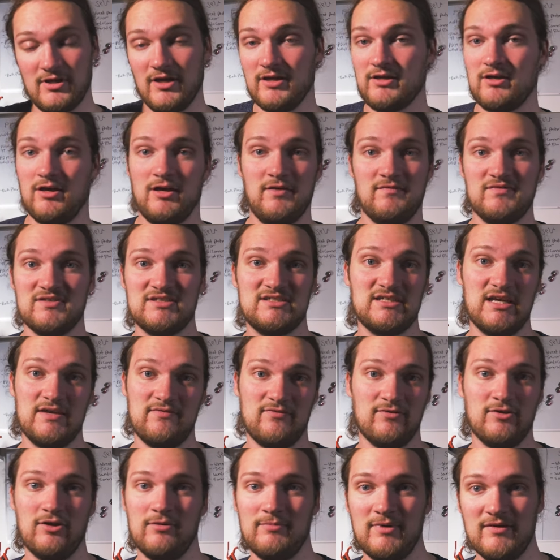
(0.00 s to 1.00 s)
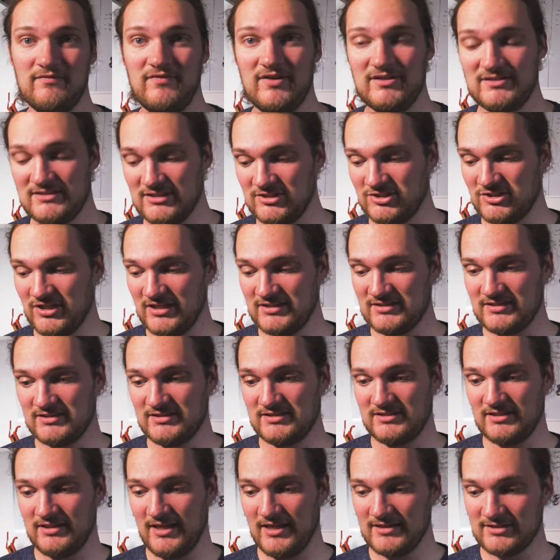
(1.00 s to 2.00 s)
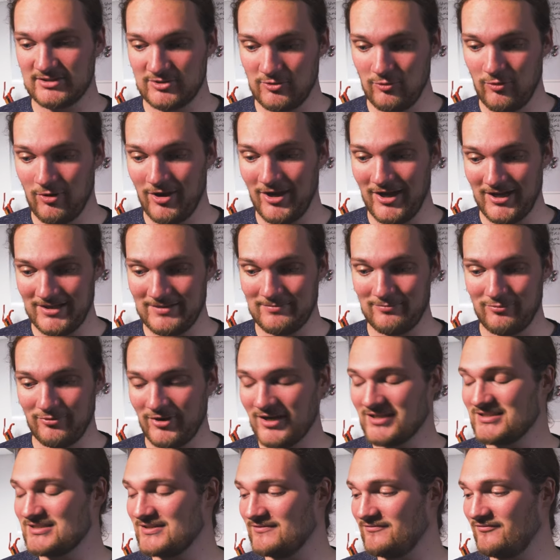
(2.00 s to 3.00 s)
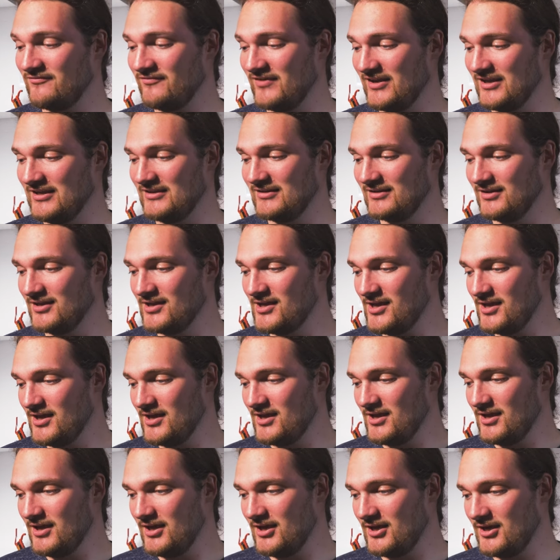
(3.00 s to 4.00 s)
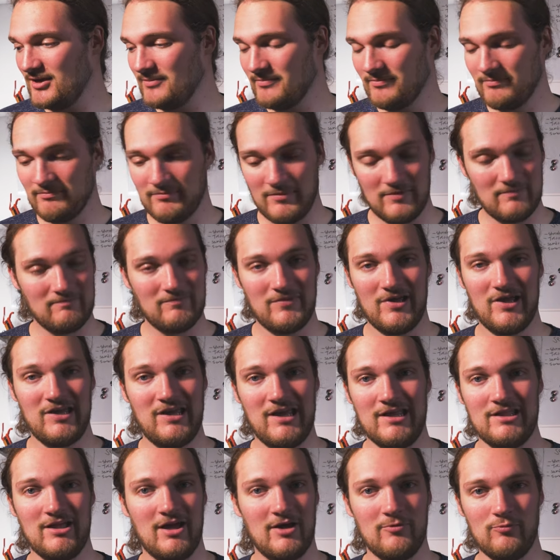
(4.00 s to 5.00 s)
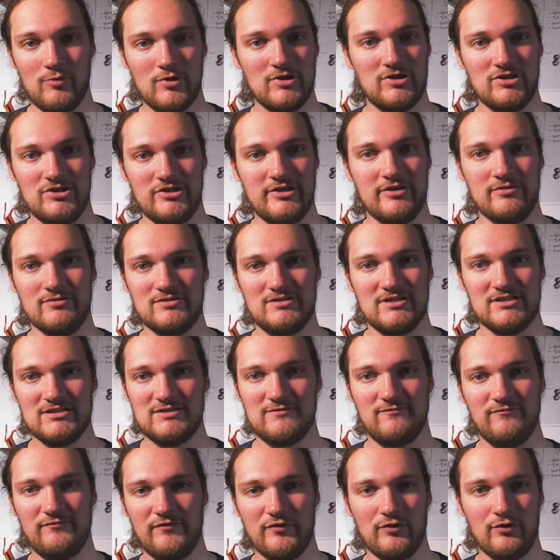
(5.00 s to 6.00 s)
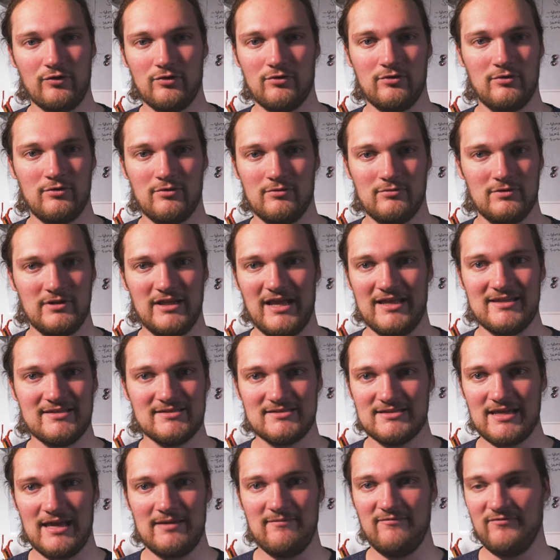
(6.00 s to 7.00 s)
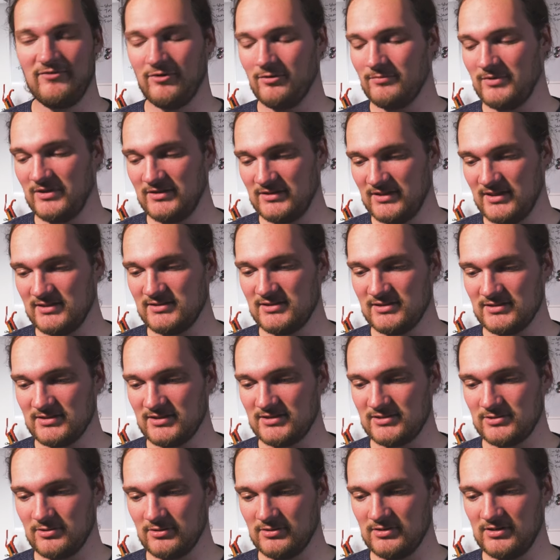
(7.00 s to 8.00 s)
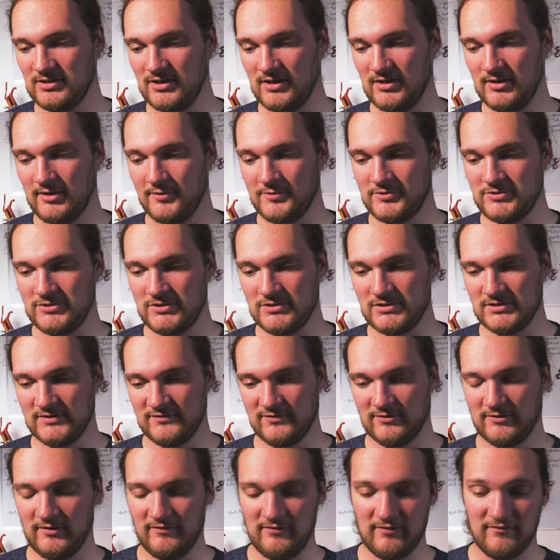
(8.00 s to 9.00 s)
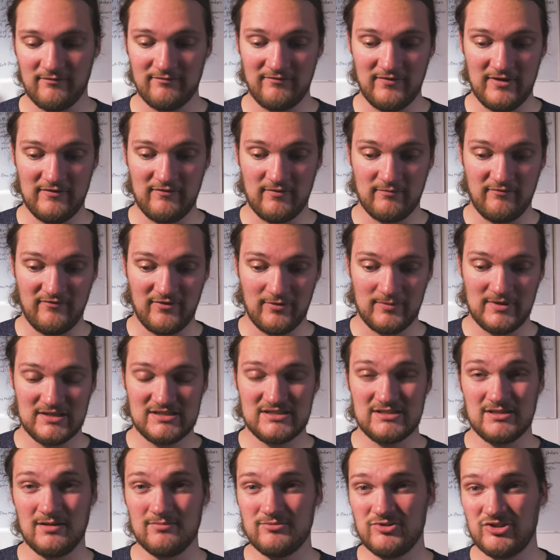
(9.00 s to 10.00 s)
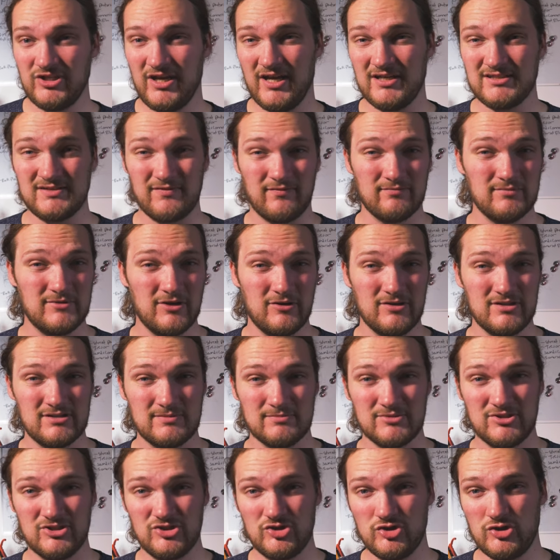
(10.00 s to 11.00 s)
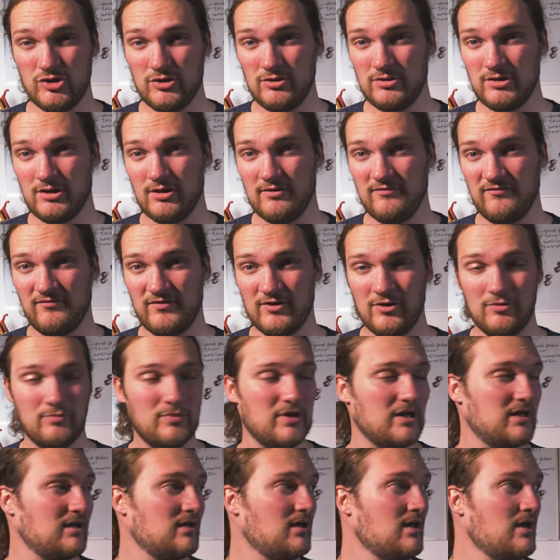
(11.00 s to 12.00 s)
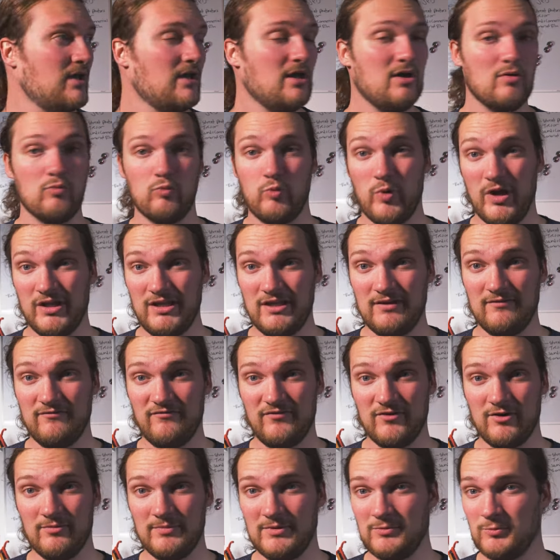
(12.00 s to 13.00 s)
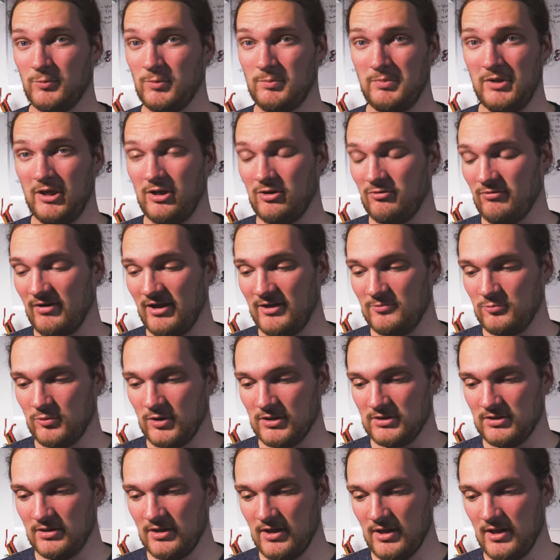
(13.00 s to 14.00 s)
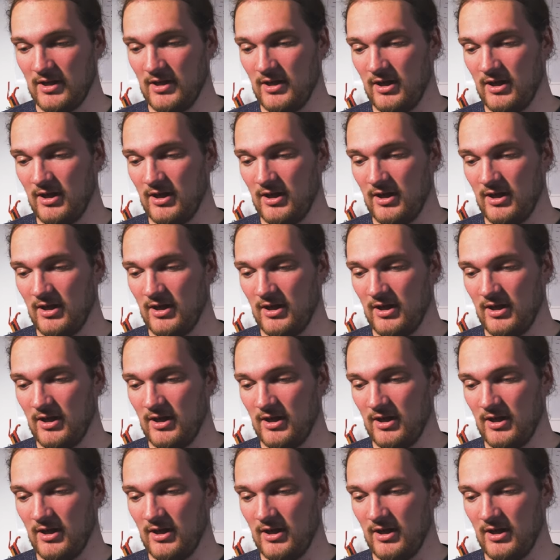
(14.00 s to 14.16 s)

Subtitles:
I can't even say for a lot of my vintage lenses, so that's quite an impressive feat. Again, I wouldn't use this for landscape filming. This is the sort of thing I would use for if I'm filming a subject, if I'm doing some studio filming. Wedding filming would be a great one.